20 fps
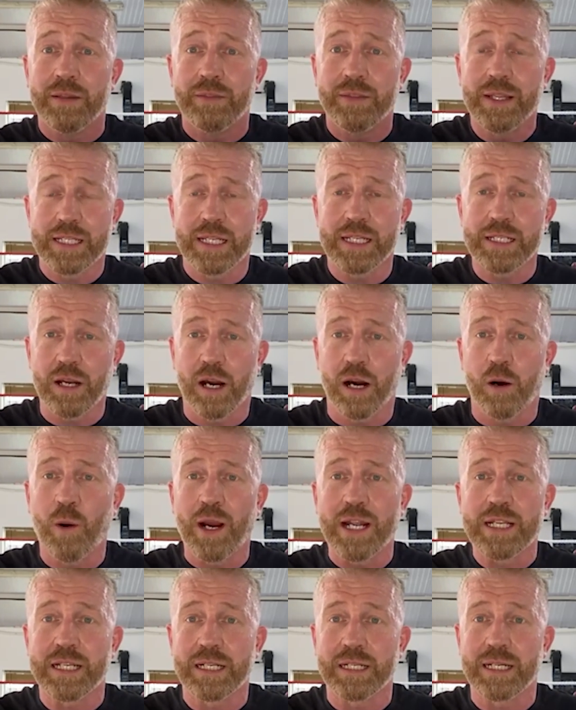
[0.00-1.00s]
This is our
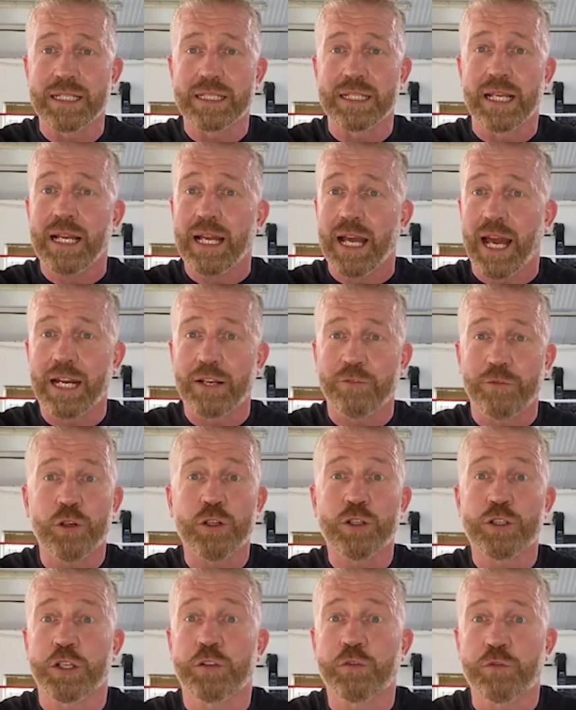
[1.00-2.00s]
waiting list. And if you
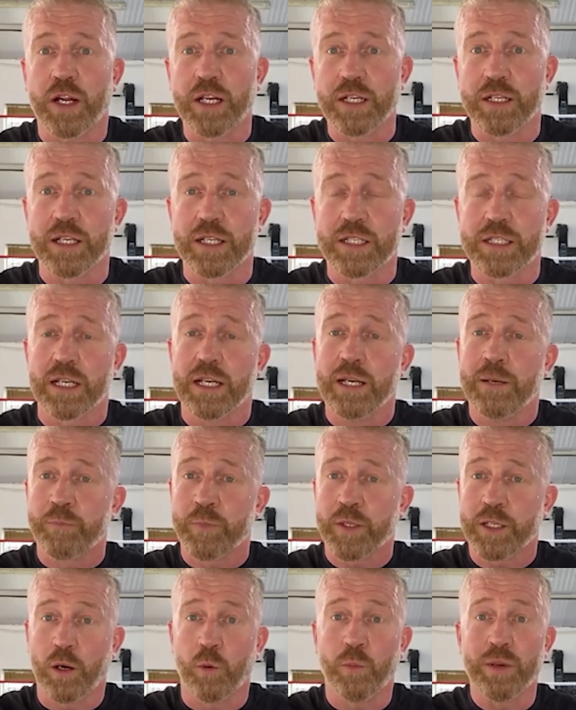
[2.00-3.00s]
could just fund us,
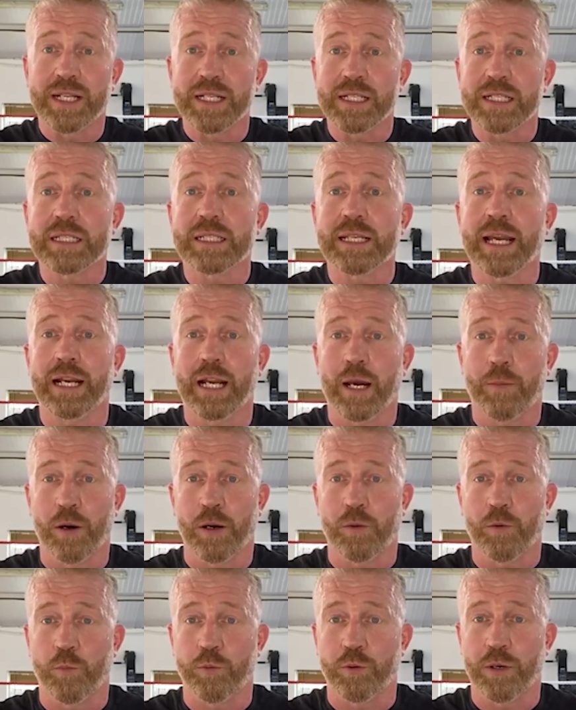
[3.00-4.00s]
you know, we can scale up
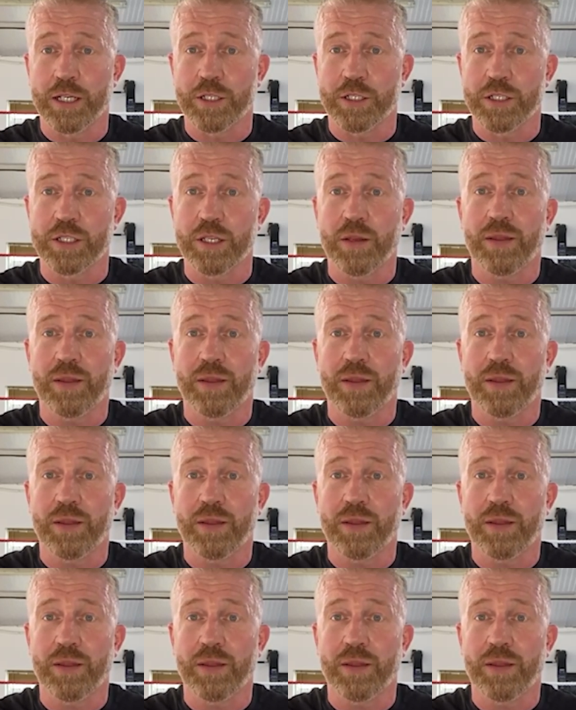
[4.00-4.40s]
our operations.